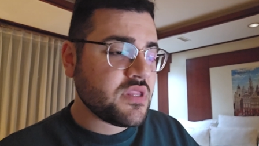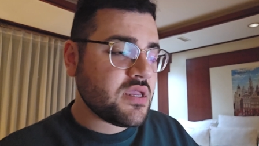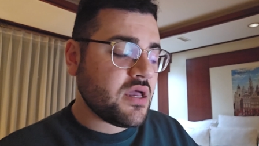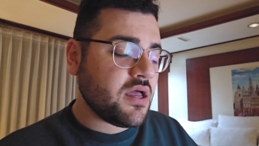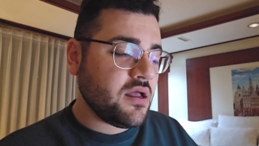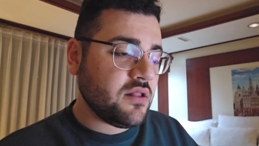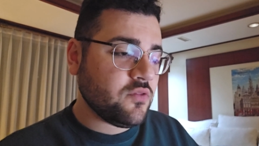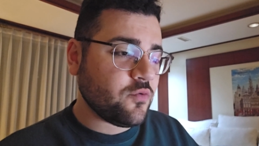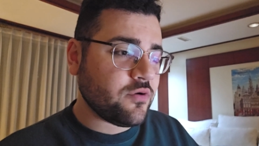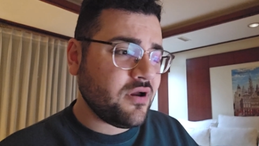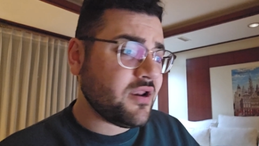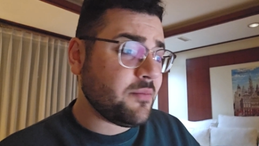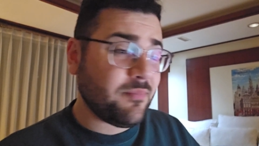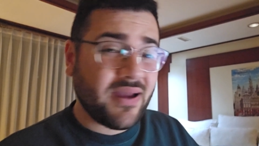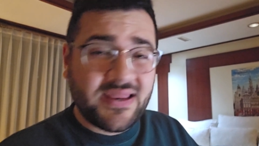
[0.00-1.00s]

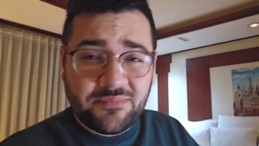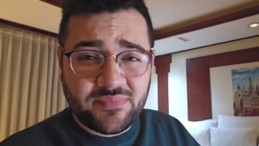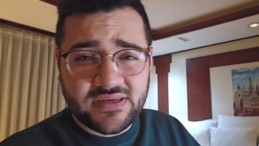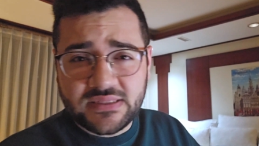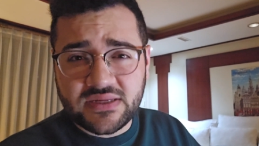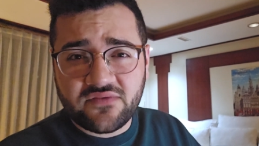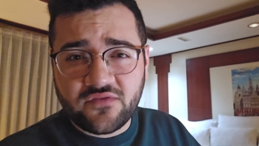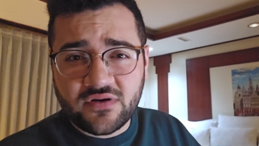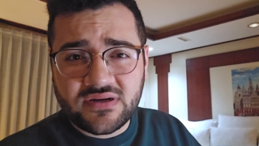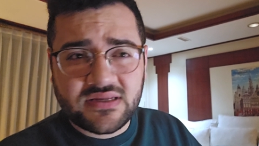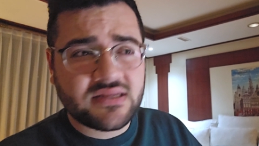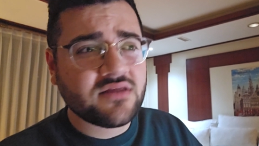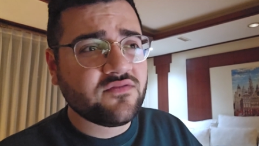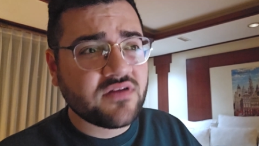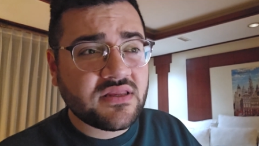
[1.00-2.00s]
Lorcana might be different, and
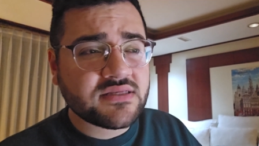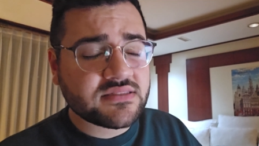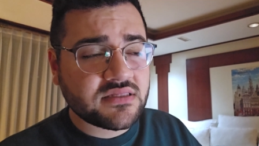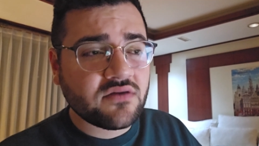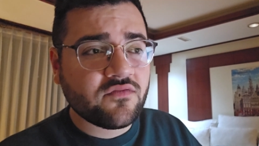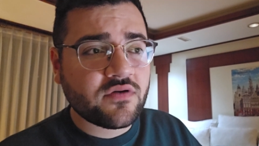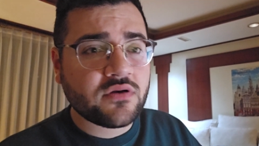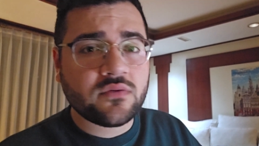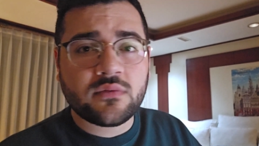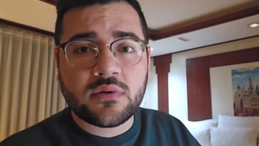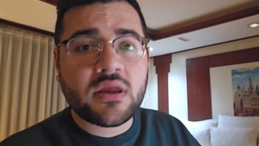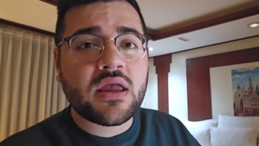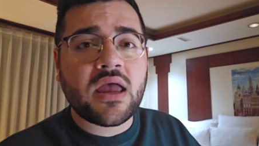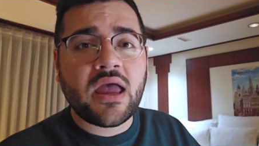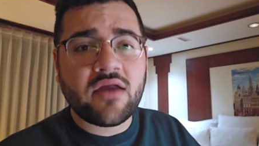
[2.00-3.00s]
if it is different,
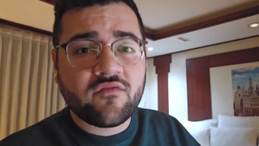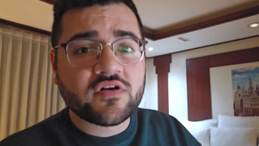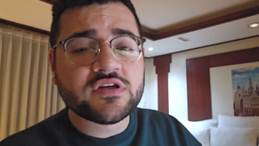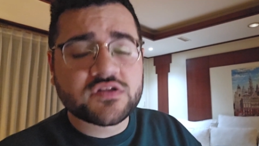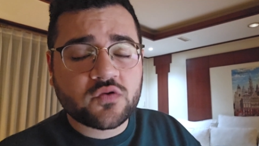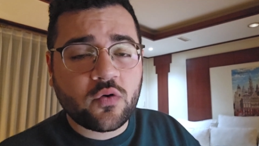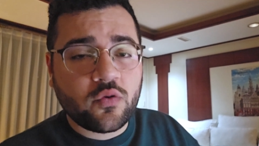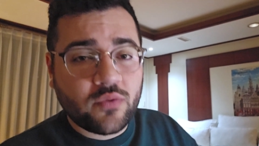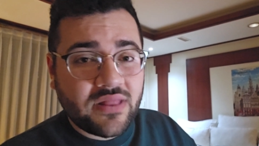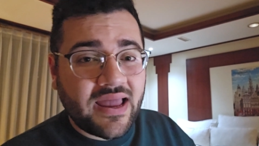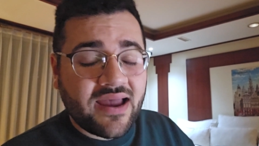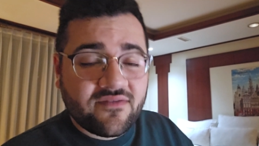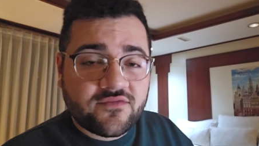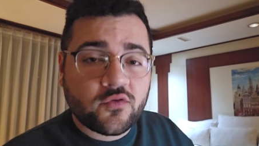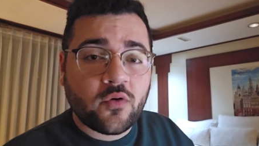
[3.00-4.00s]
every store will
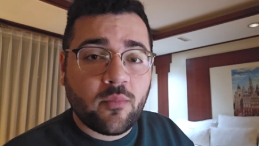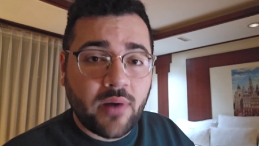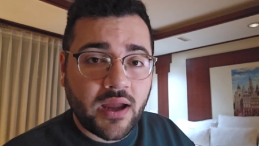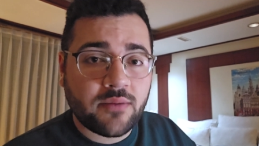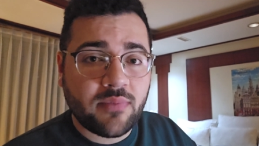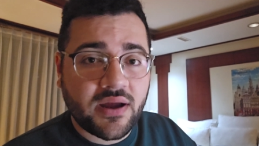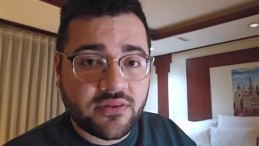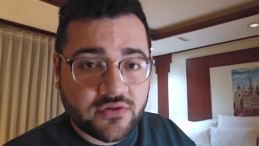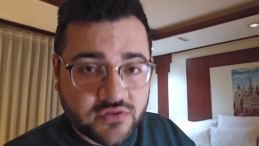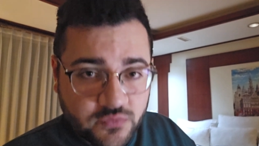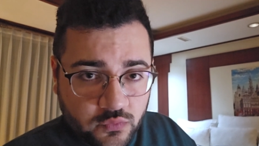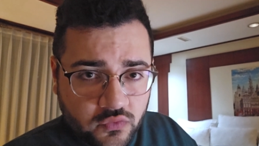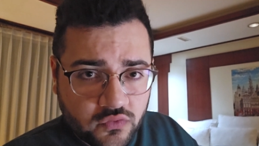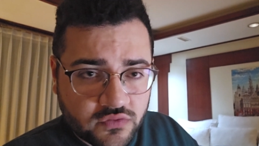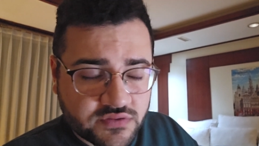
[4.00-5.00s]
have to abide by those
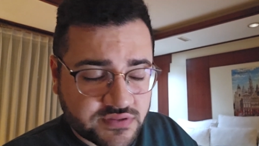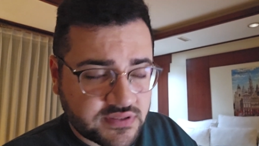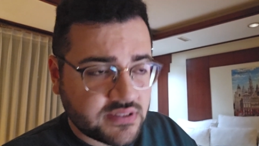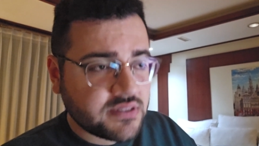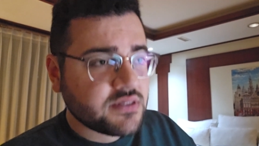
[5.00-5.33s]
rules.